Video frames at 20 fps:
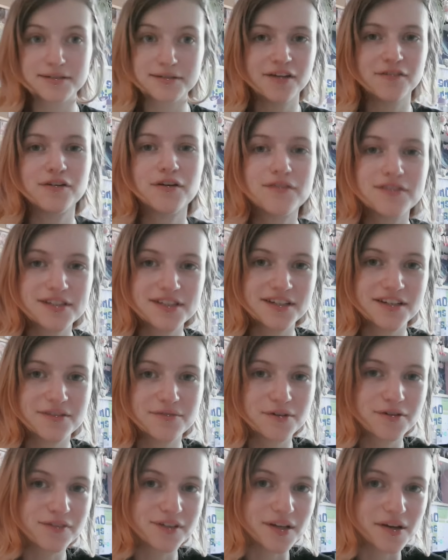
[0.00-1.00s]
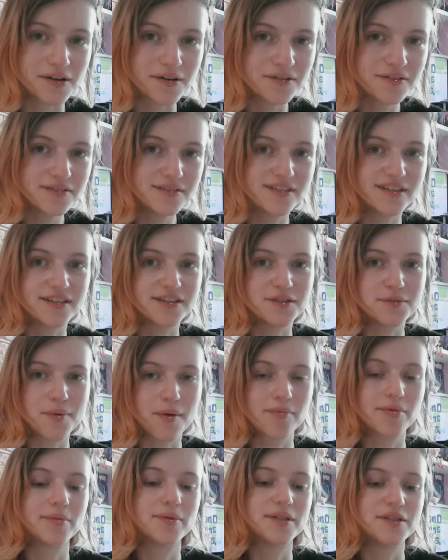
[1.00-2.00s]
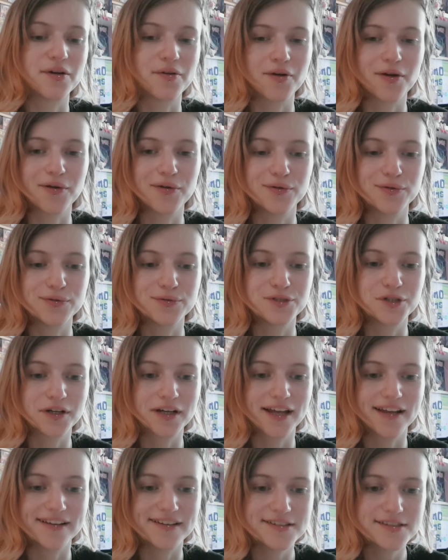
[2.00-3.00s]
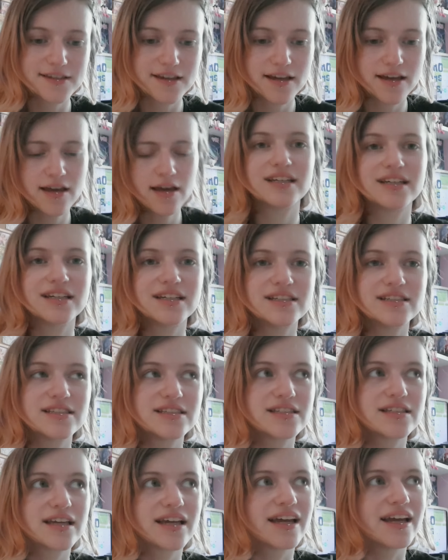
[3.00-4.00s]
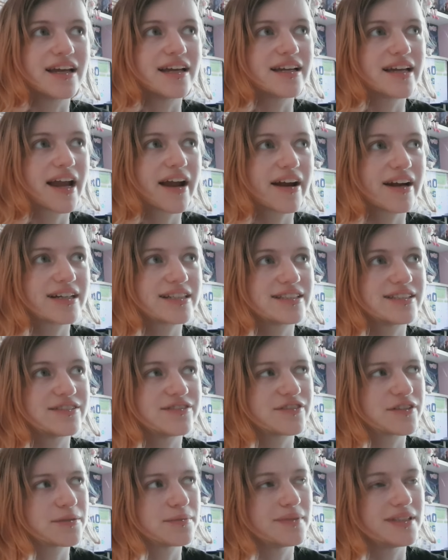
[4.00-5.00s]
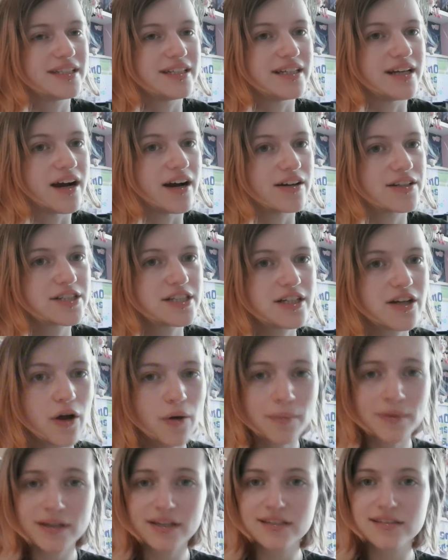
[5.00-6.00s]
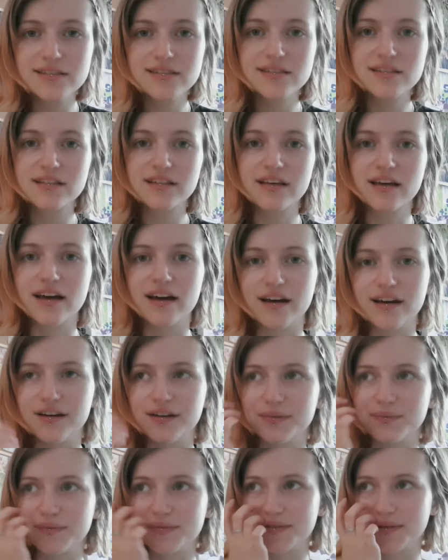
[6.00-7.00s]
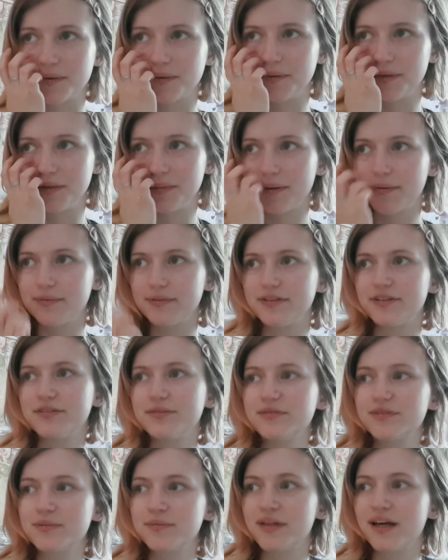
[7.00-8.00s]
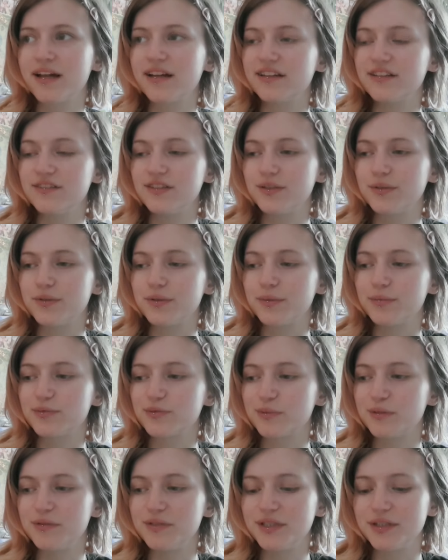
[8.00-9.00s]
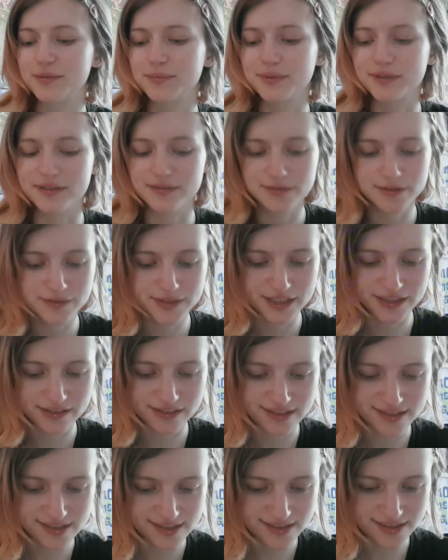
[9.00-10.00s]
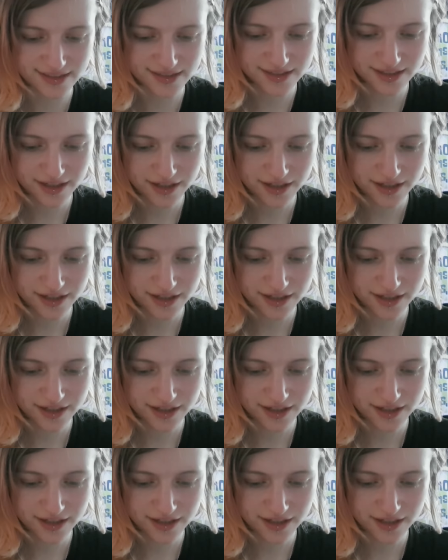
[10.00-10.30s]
If you haven't seen Riverdale, then you probably don't know who Jughead is. He is a character from the Archie comics, so you probably know him from that if you don't know him from Riverdale, but Riverdale is this